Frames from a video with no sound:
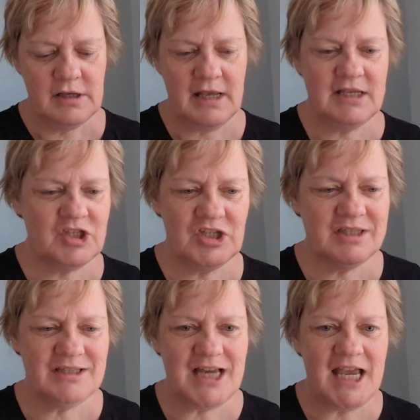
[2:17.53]
It's just
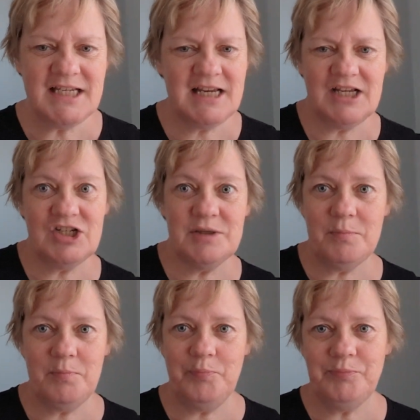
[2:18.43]
handy, I can just
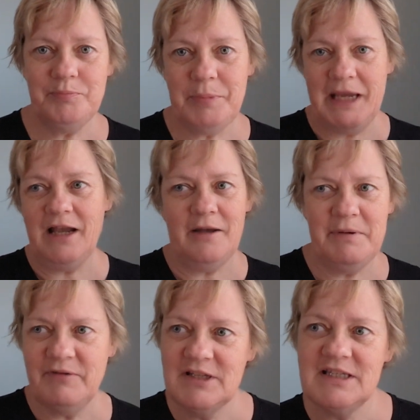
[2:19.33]
pick up,
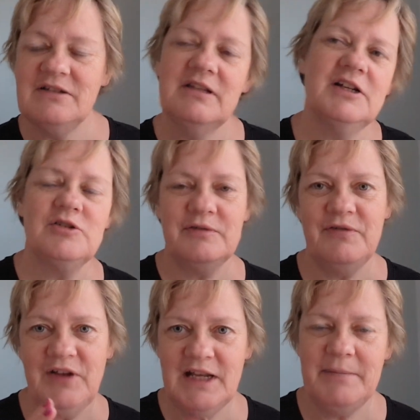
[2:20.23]
everything's still there, don't have to
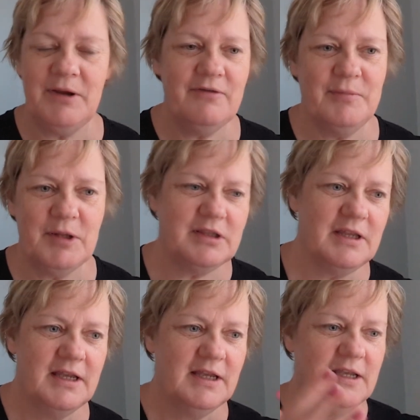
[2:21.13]
fanny about every month
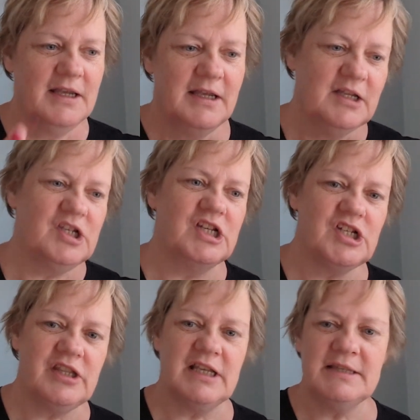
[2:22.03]

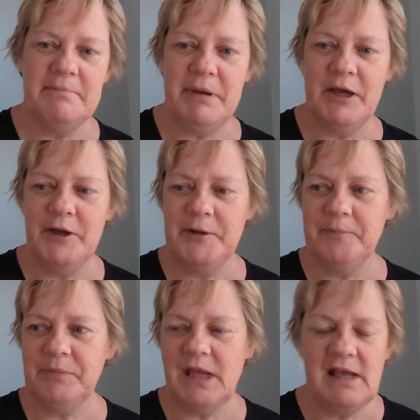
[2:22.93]
changing things about.
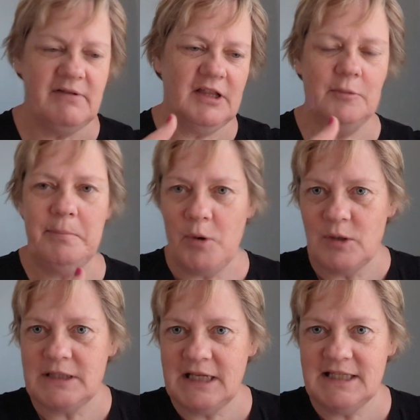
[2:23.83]
I have a little
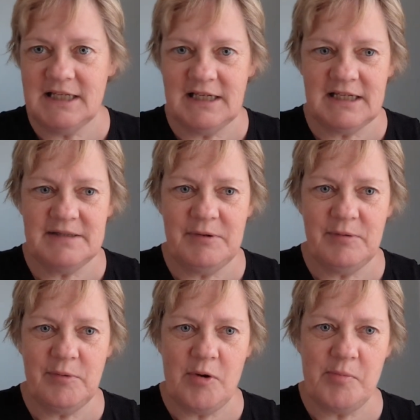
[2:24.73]
box that I sit next to me
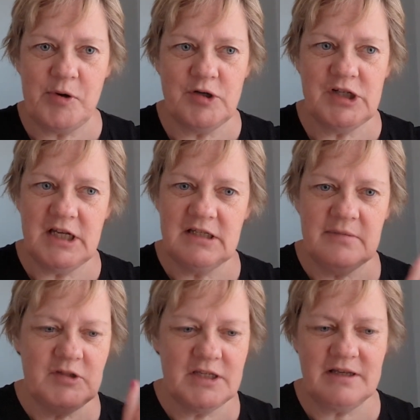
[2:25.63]
with small projects, so
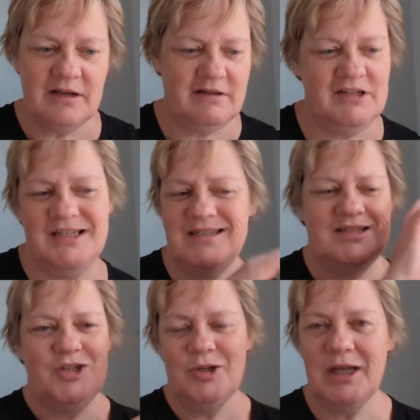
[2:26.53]
I'm just gonna
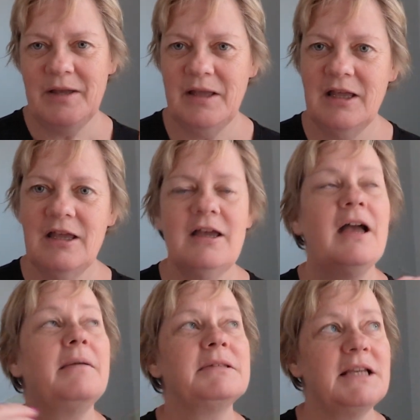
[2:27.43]
do that.
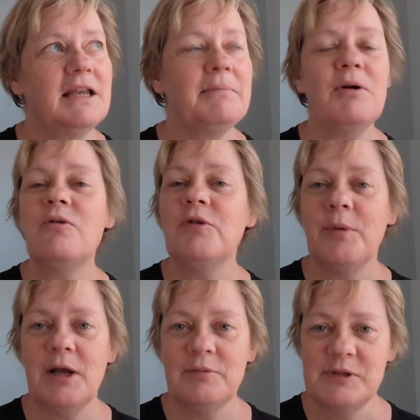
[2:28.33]
I was getting a bit
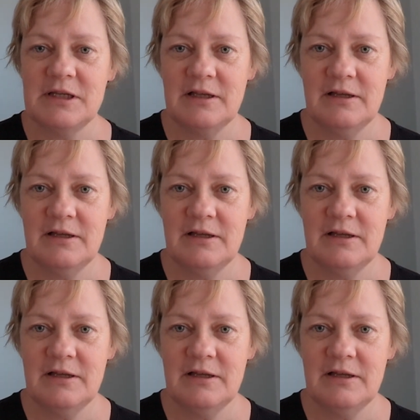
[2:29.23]
overwhelmed.